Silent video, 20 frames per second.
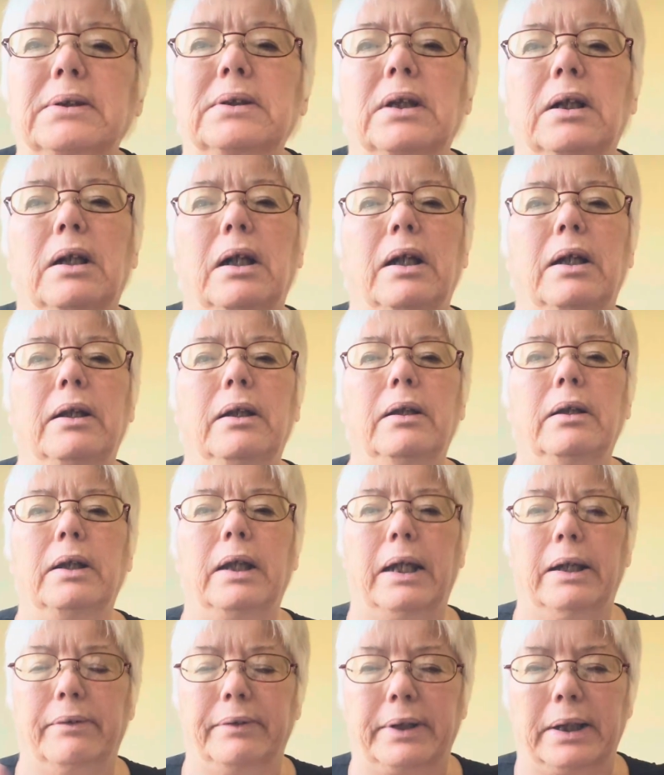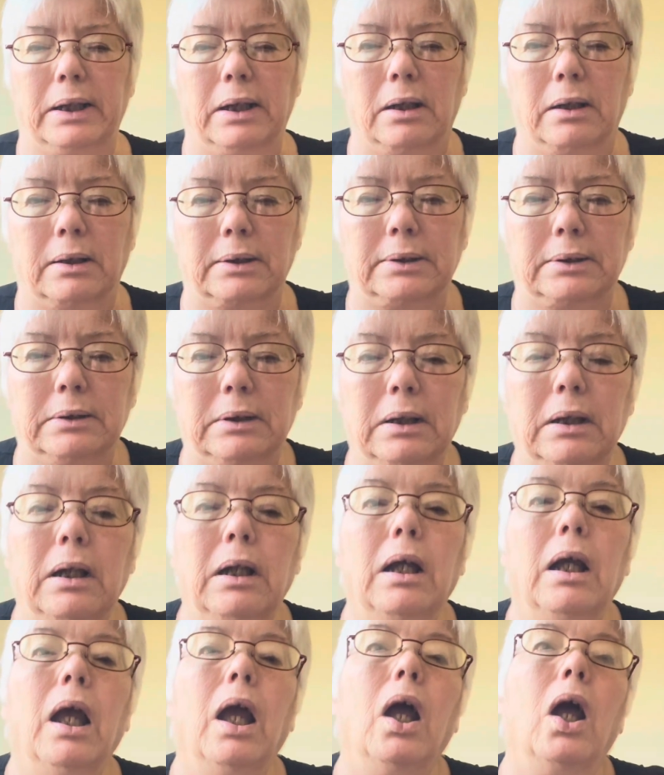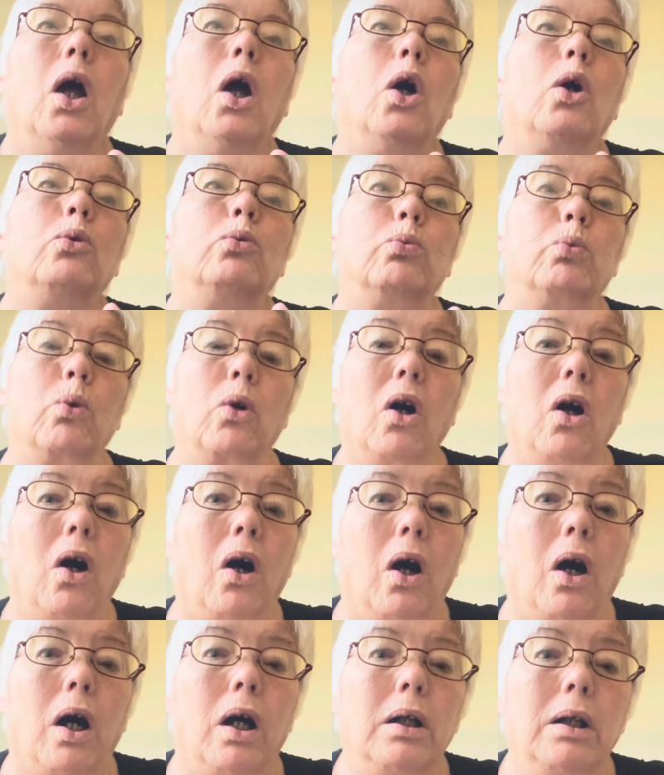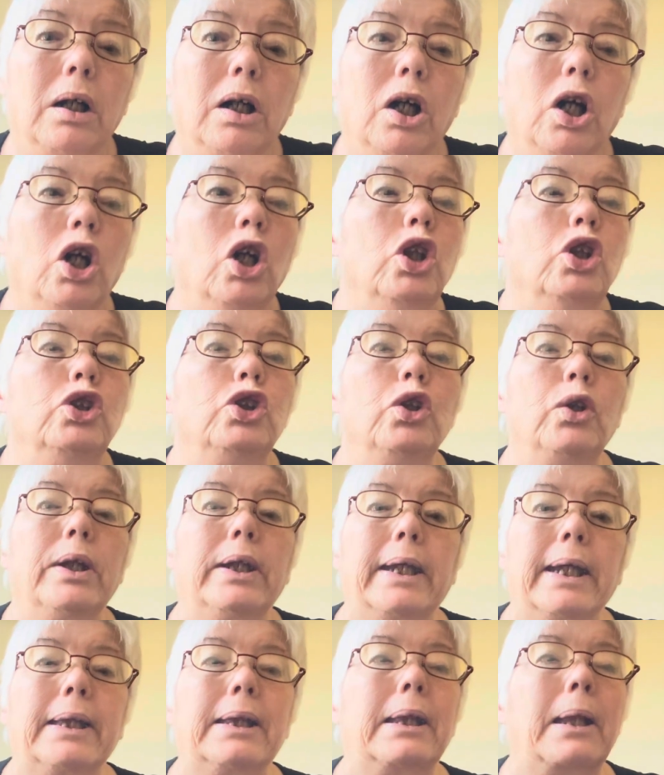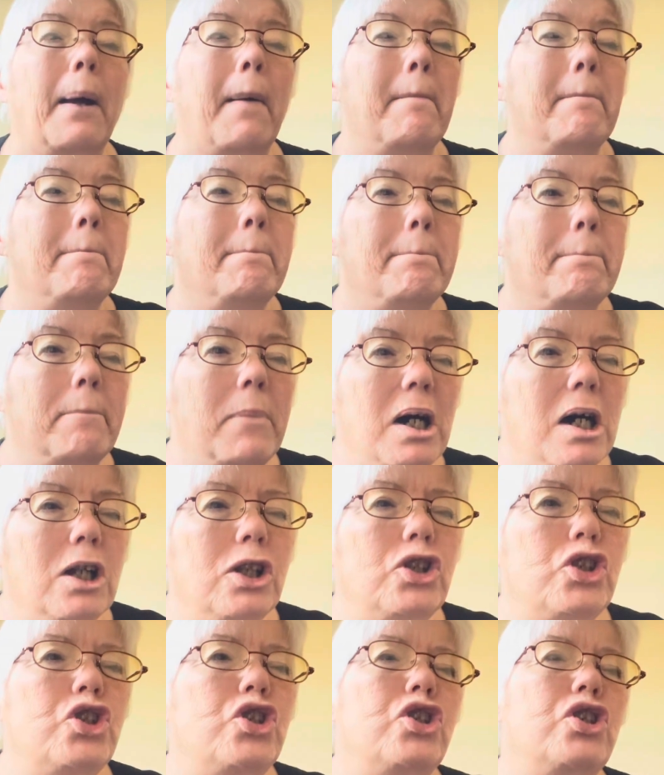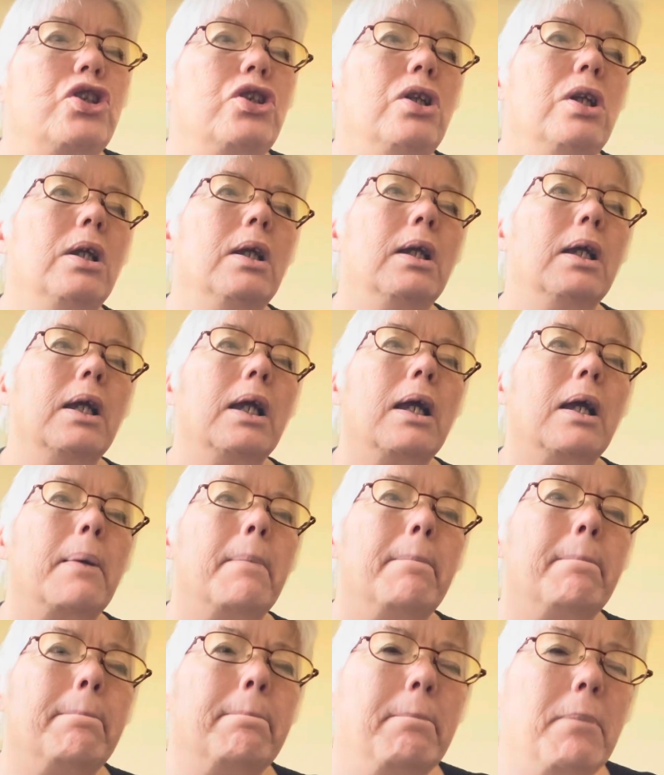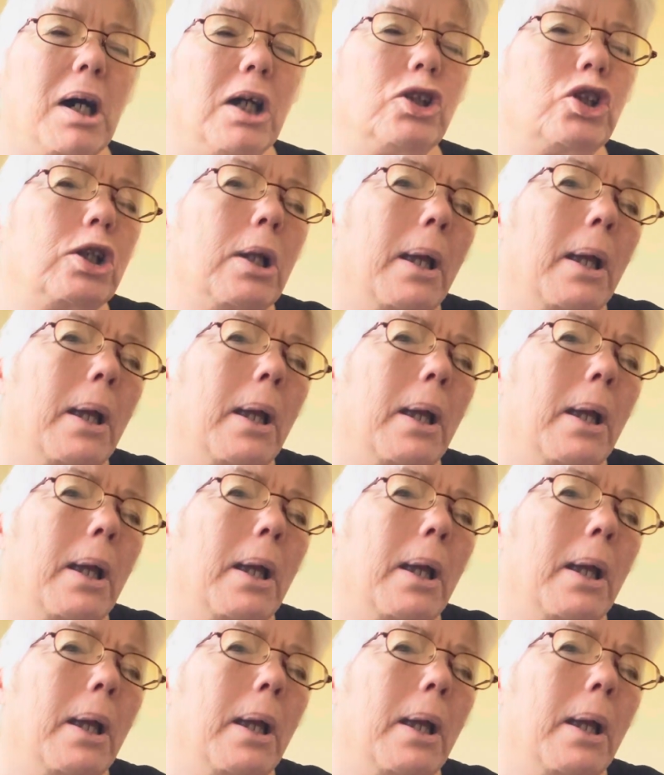done, everything else. RAW, you get much more